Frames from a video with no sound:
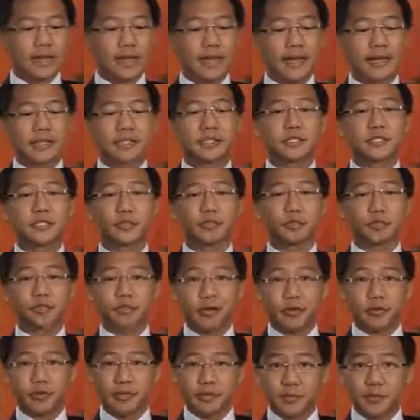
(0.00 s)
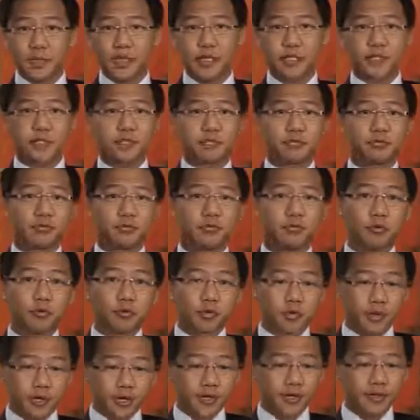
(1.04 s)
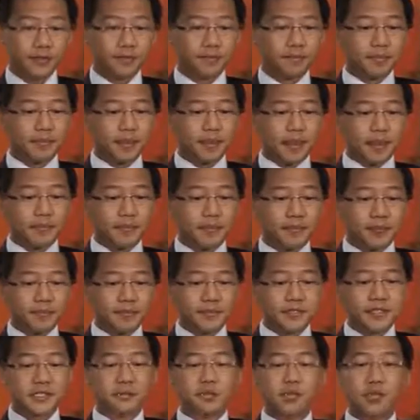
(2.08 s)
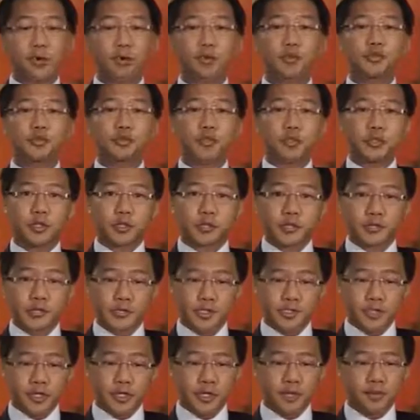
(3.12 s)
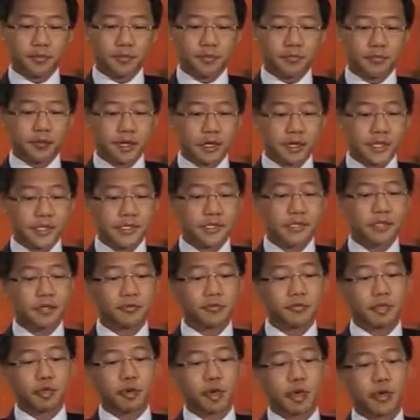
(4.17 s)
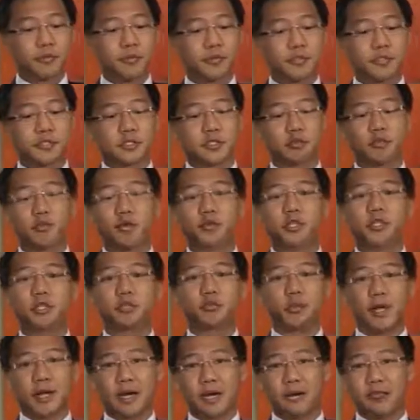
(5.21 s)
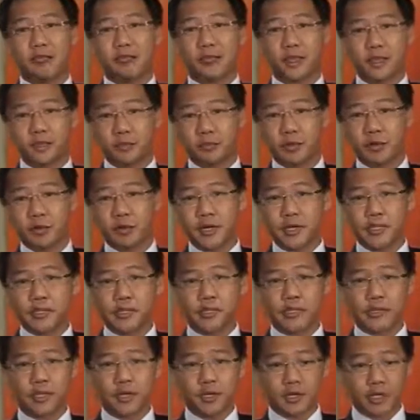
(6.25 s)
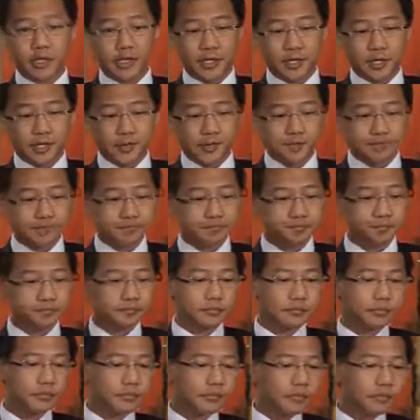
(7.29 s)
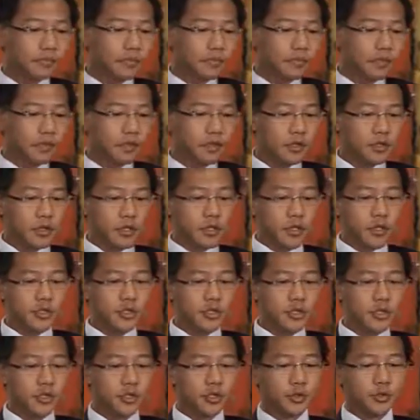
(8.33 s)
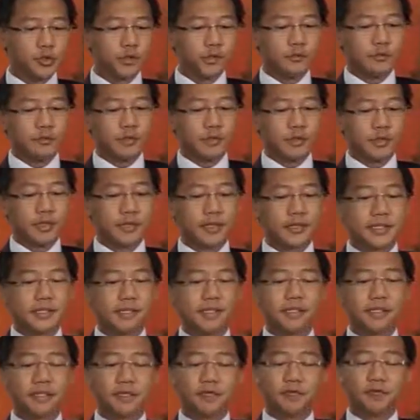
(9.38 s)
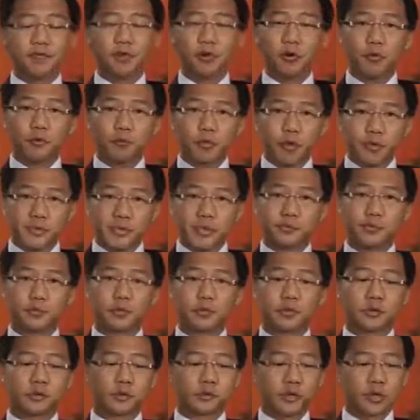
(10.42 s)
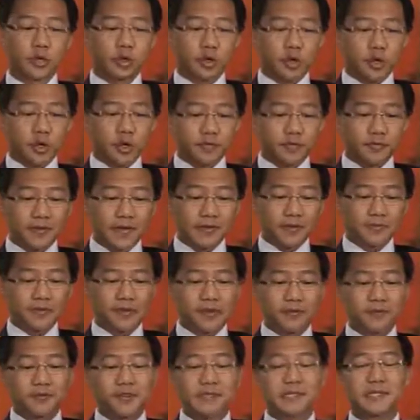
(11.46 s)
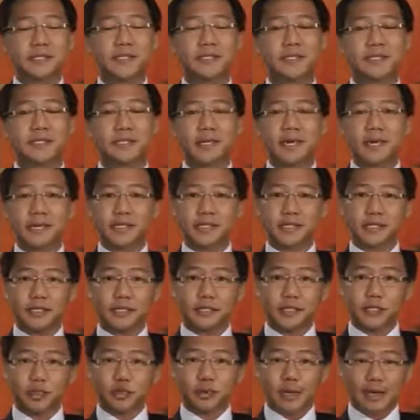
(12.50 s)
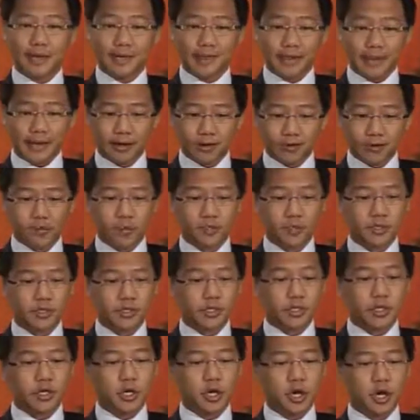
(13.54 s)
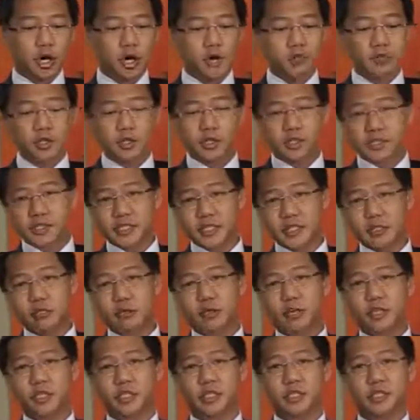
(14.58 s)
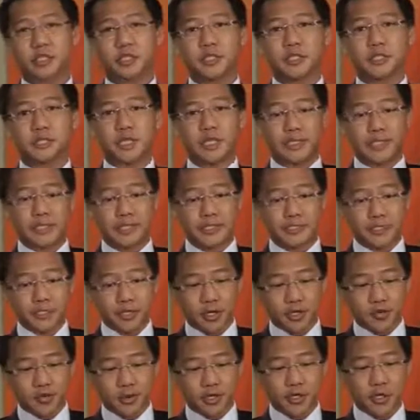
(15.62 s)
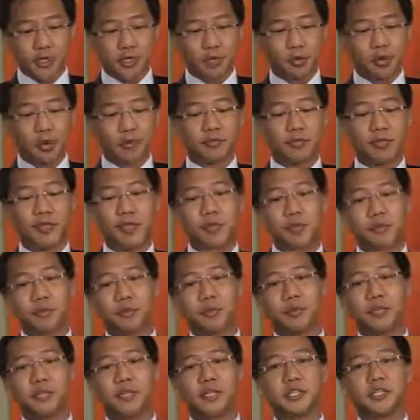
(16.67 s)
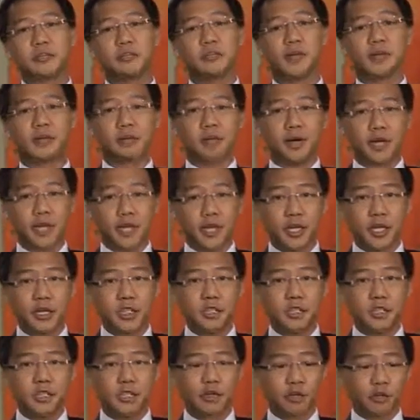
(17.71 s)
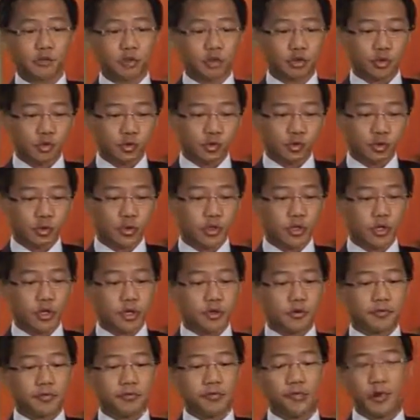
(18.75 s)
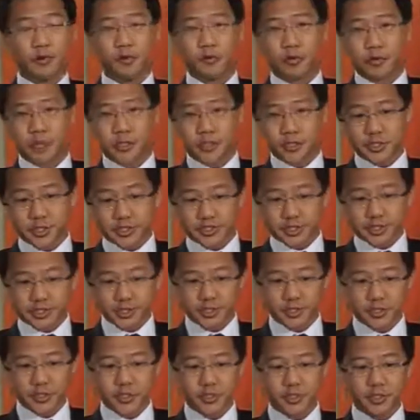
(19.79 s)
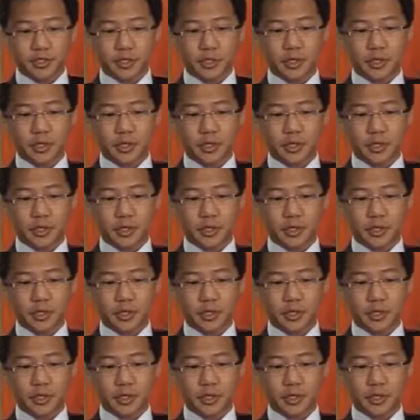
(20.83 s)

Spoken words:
And without limitation to the foregoing, the FSC will also consider the list of requirements which we have enumerated earlier. So it is therefore possible that the FSC takes into account other considerations in determining whether a company is being managed and controlled from Mauritius.